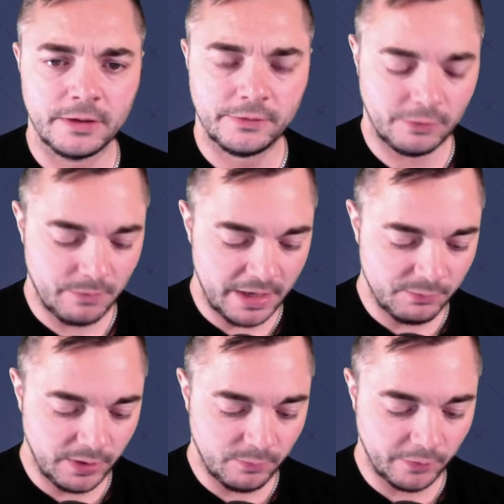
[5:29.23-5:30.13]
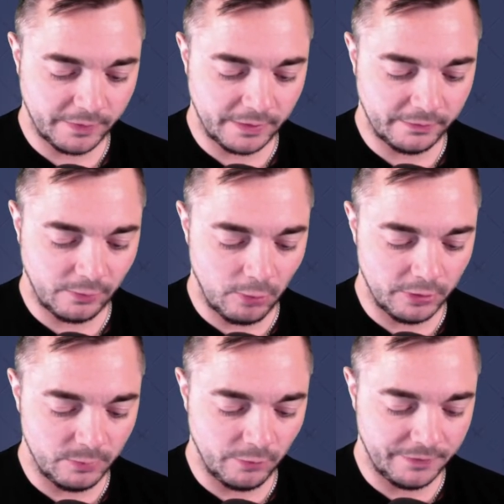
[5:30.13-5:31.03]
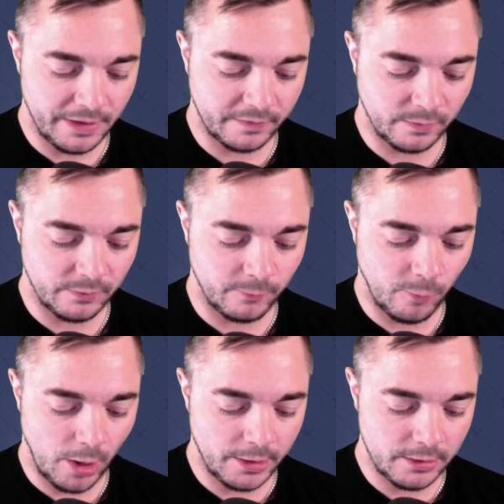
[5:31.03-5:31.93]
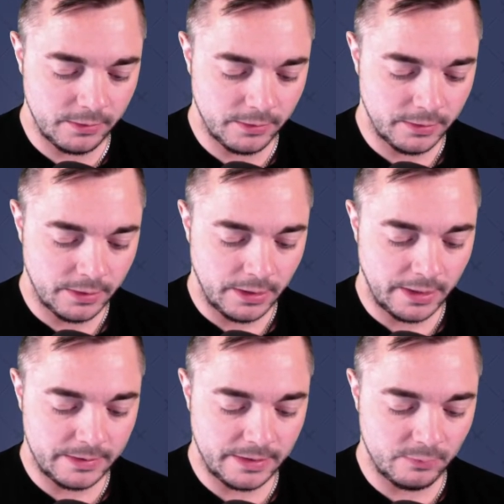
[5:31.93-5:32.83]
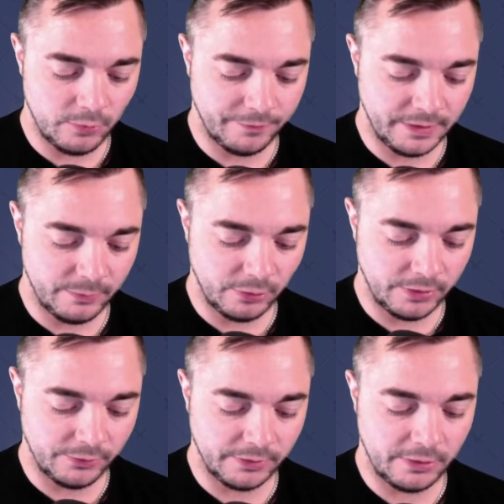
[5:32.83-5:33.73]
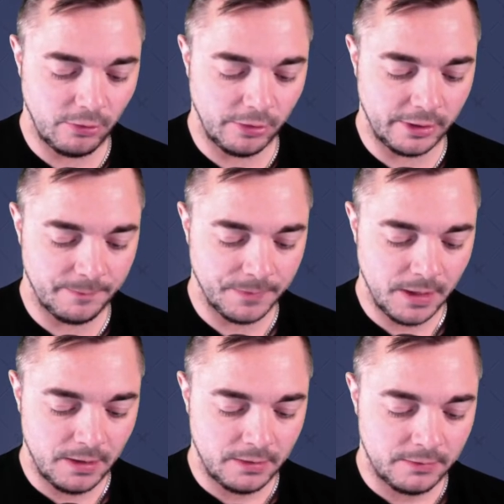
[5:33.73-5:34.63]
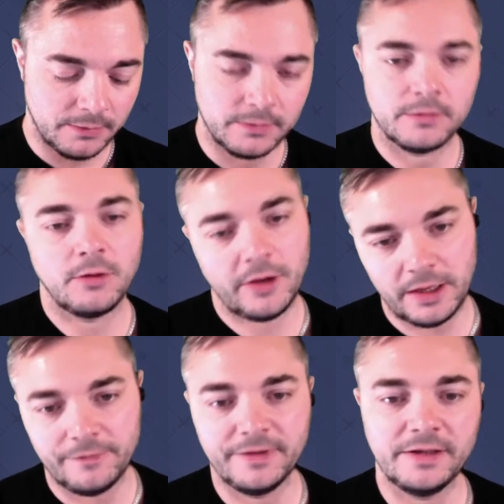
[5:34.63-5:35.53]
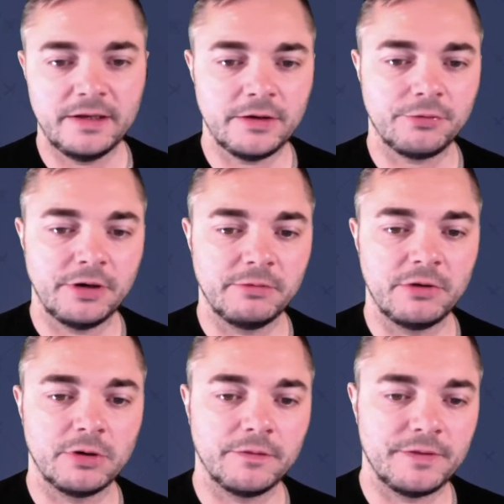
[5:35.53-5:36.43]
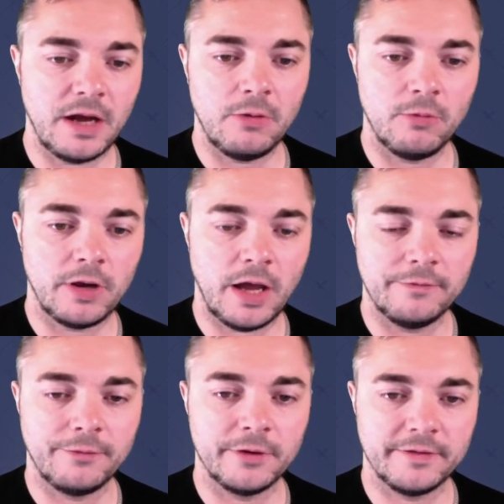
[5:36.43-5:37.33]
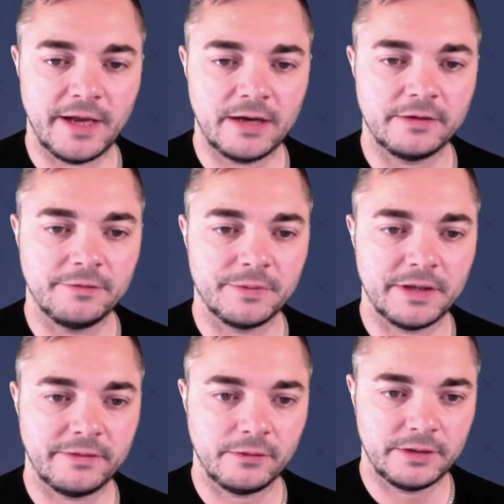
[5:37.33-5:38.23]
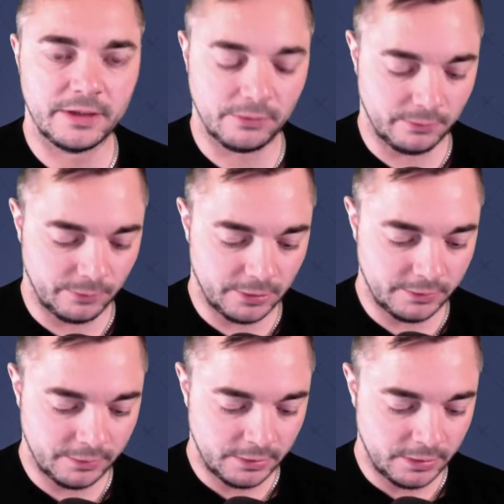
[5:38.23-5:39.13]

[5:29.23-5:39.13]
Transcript: So it might make more sense to only move Yasmin 1 and then move Nimrod into the corner. Okay, if he didn't crit, we could have now gone for his active, but that's not the end of the world.